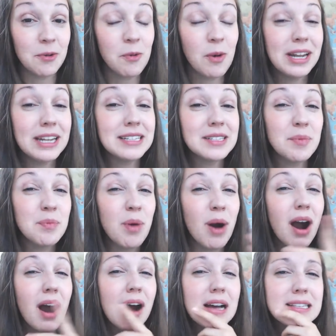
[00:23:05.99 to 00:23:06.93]
what is a
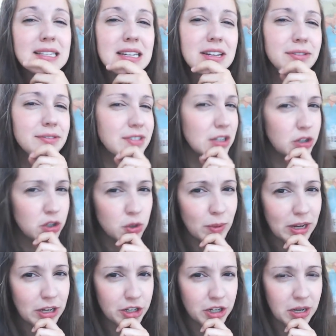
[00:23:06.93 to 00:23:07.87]
positive
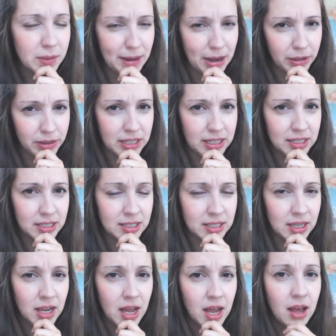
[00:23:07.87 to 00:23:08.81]
situation about this?